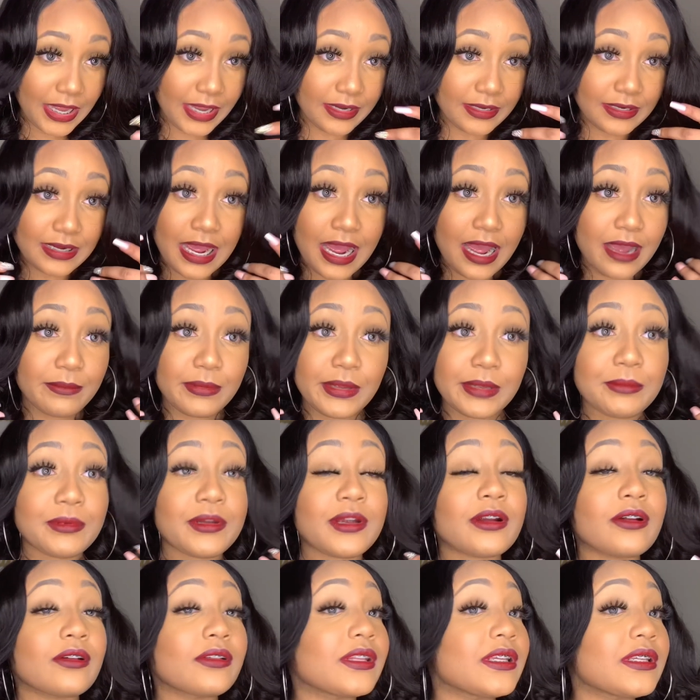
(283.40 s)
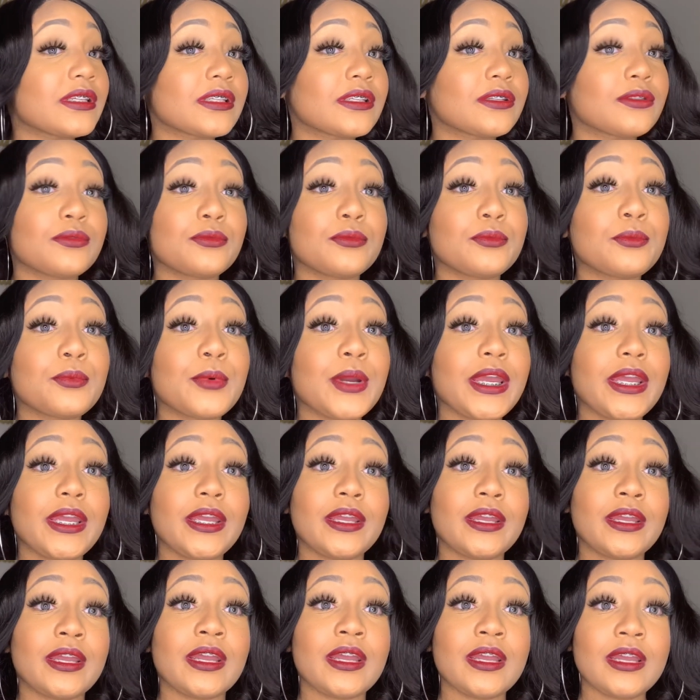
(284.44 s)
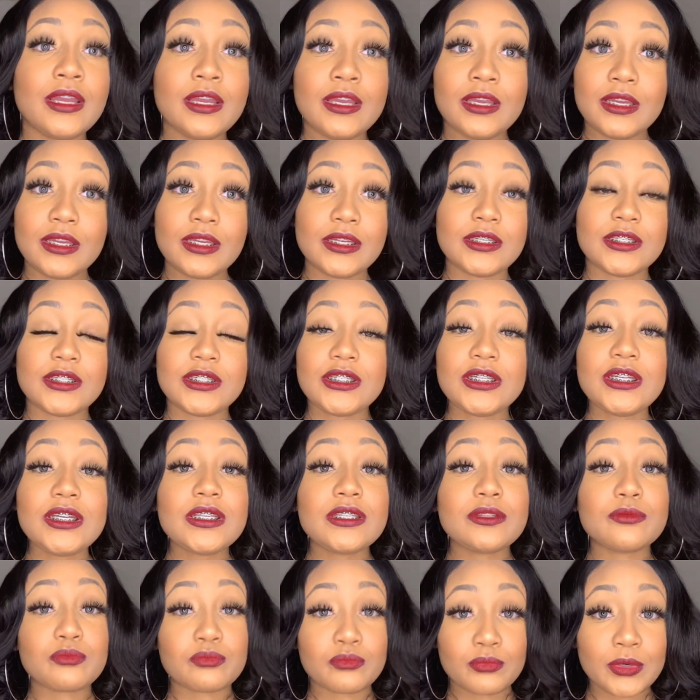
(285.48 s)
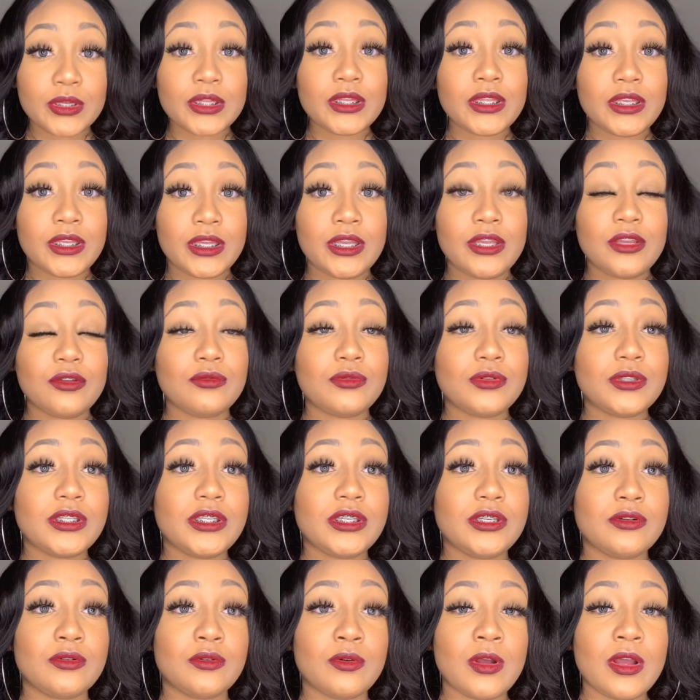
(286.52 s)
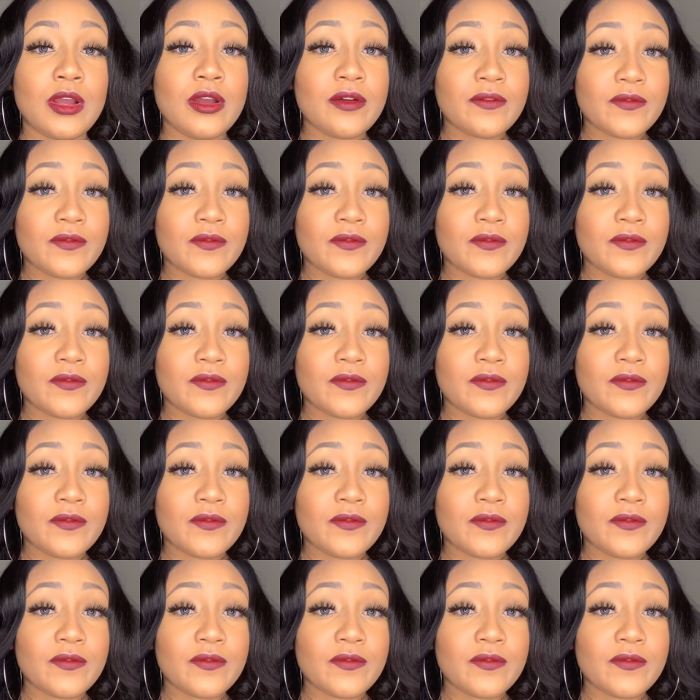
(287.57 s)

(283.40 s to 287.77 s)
nah, baby girl, this is a wig and she's really cute too.